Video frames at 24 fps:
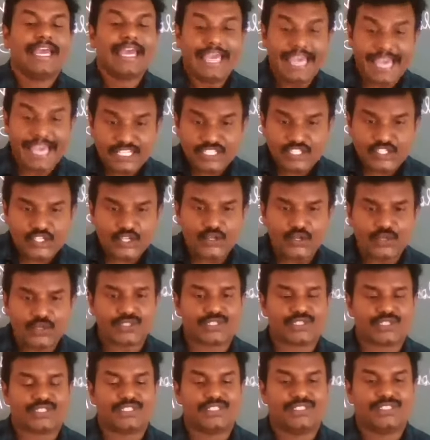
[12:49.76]

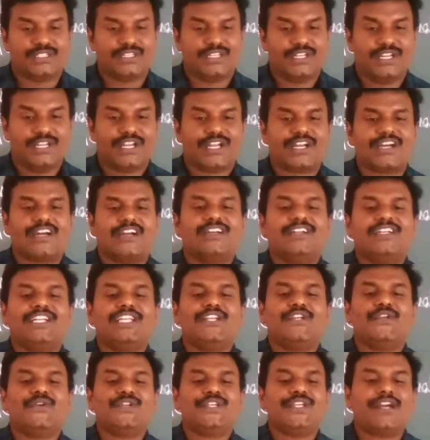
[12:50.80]
ensures
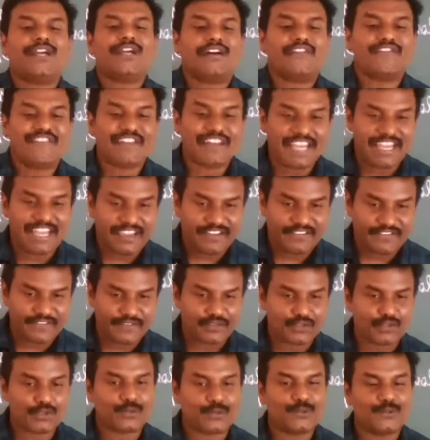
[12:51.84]
continuity of
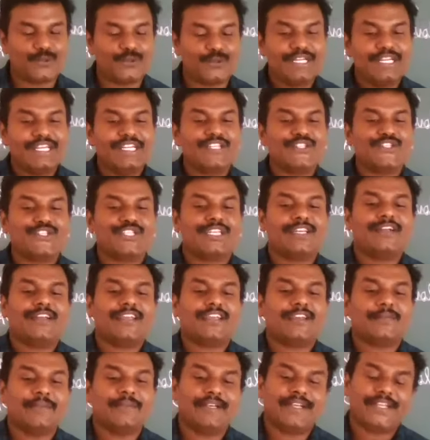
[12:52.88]
life through
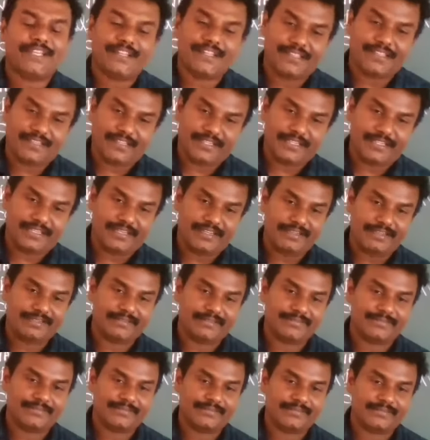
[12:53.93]
genetic material.
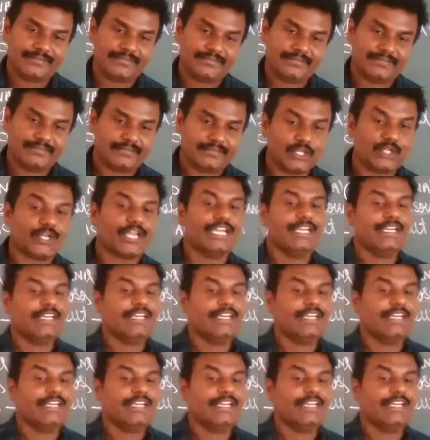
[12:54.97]
Okay,